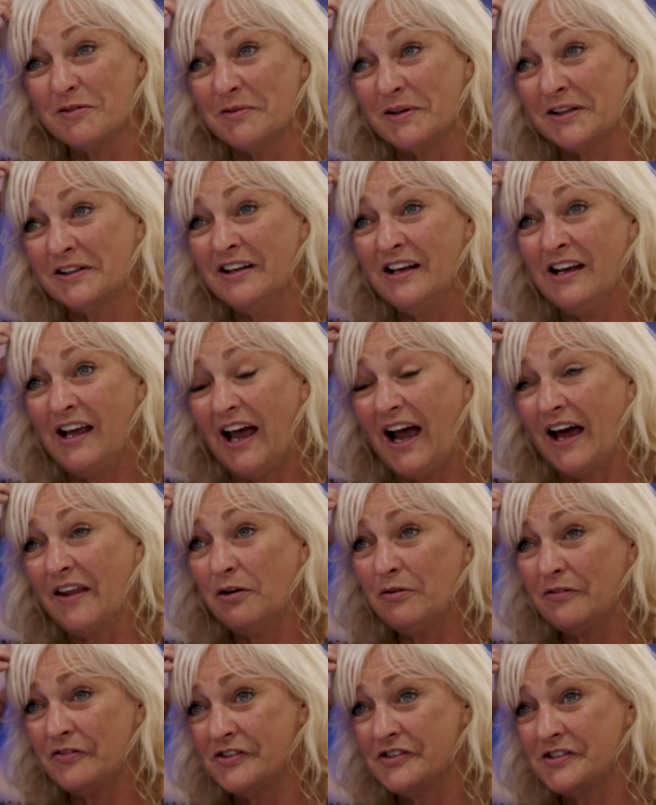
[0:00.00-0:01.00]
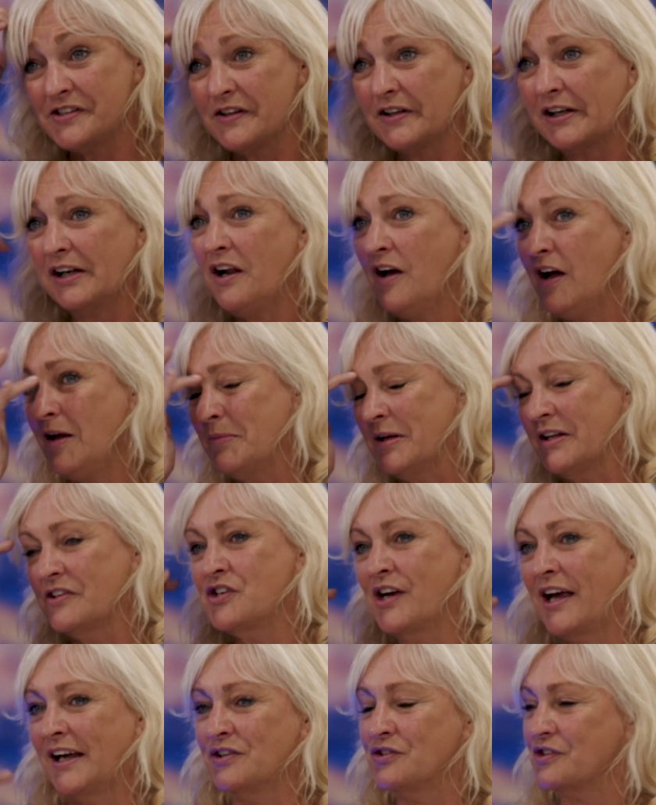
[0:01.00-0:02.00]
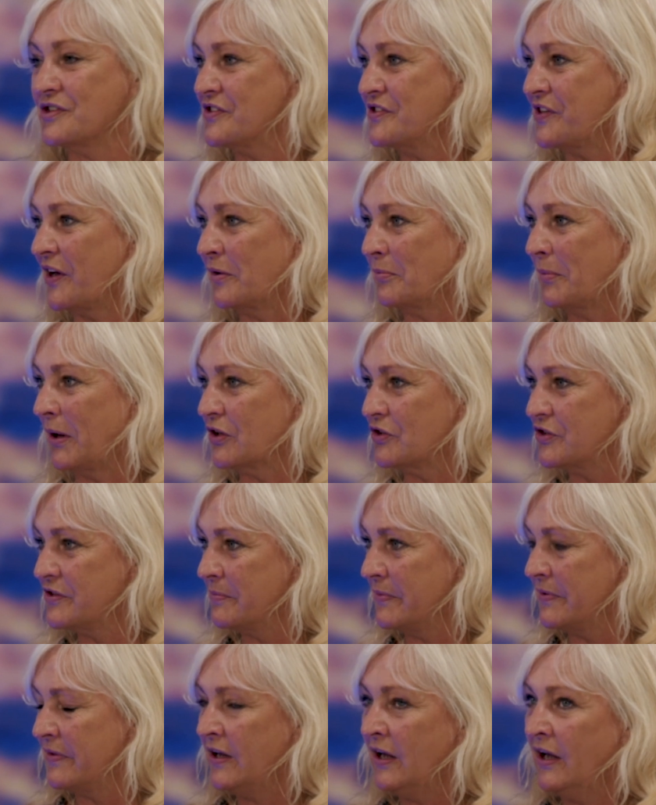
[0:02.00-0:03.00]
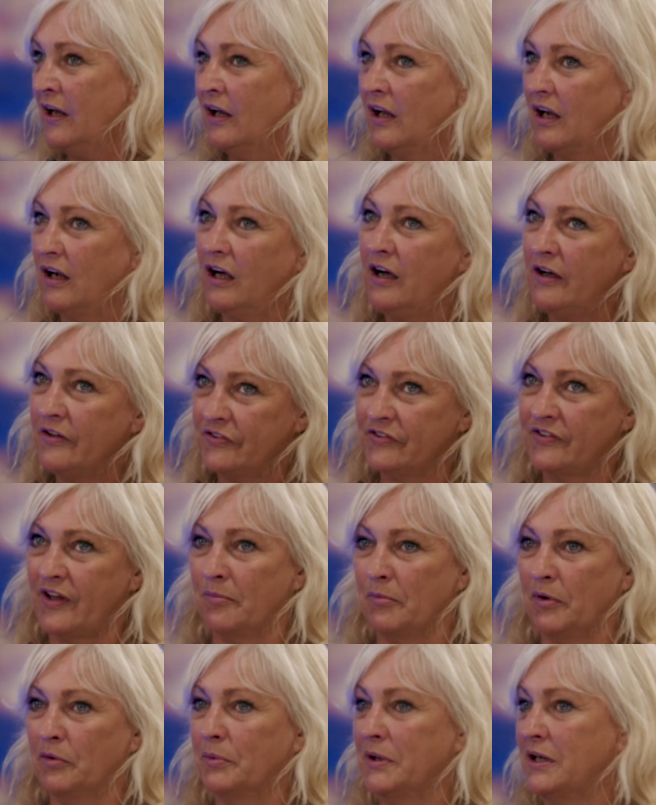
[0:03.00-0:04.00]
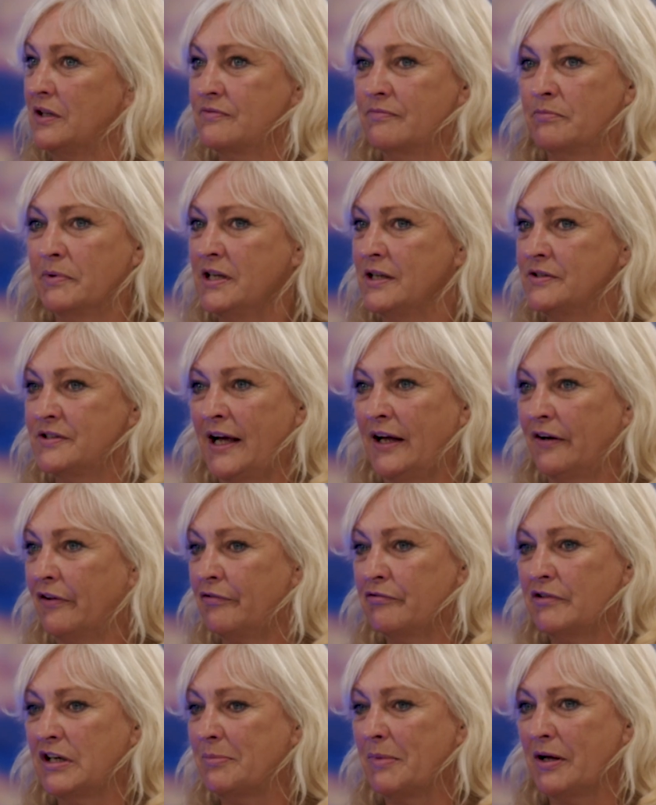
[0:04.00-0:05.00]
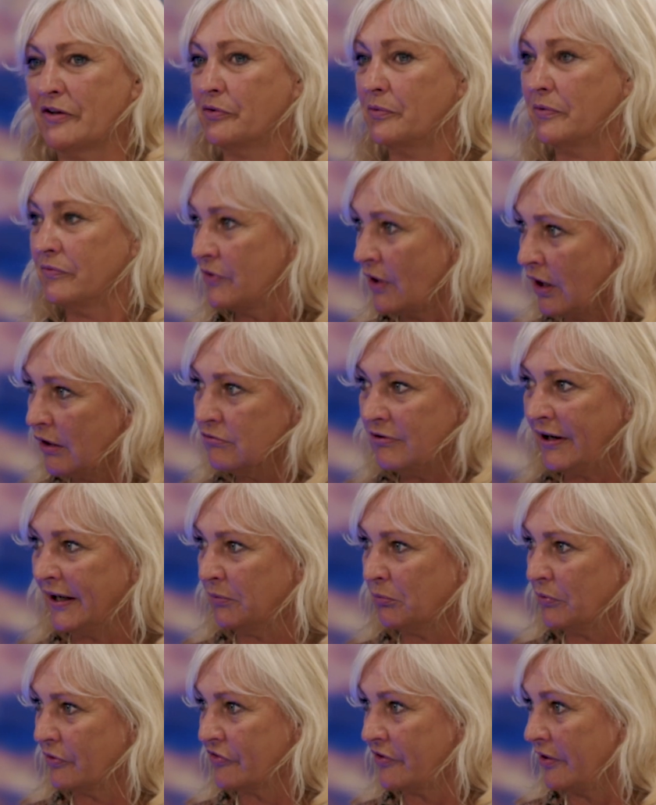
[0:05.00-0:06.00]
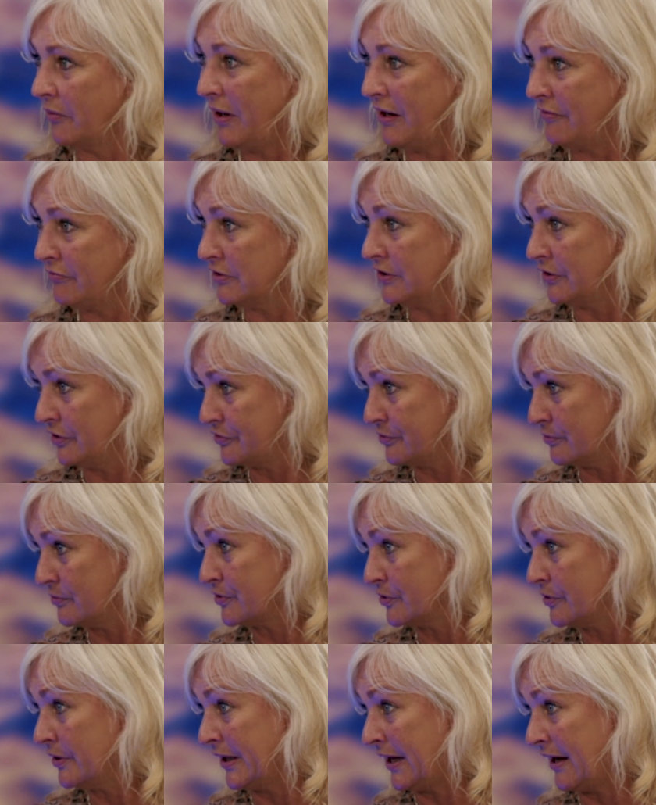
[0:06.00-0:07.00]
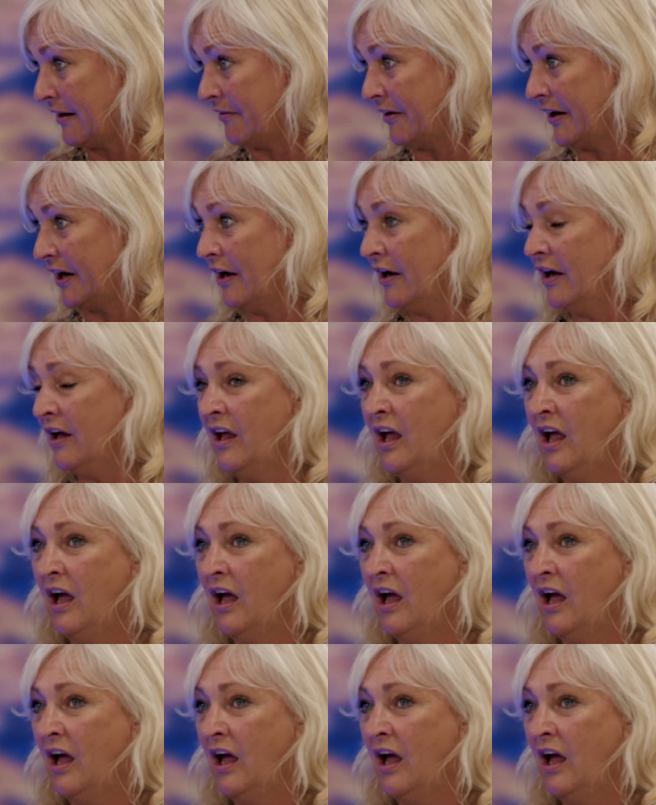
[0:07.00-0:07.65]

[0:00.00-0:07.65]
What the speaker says: I mean, and obviously the climate changes so much. Last summer we had 3 months with no rain whatsoever in the Dordogne area.